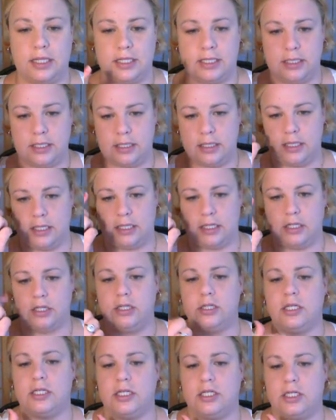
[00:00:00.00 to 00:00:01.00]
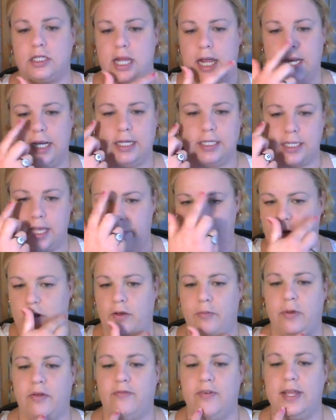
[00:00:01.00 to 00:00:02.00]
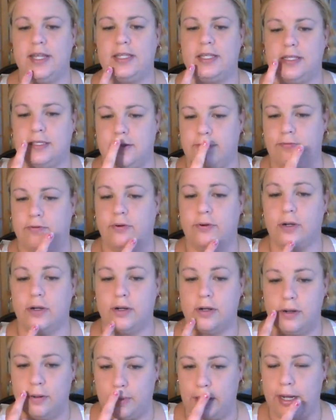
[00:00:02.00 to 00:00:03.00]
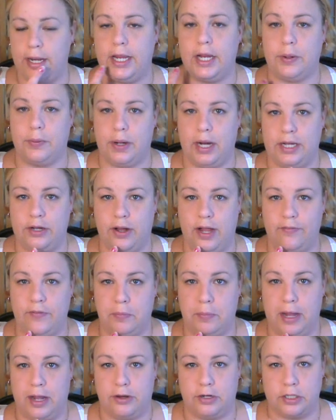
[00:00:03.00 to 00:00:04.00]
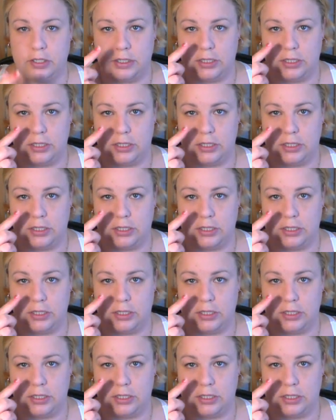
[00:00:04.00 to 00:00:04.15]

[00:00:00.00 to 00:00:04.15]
this, the shine is coming off my face except for right here where I don't have any powder.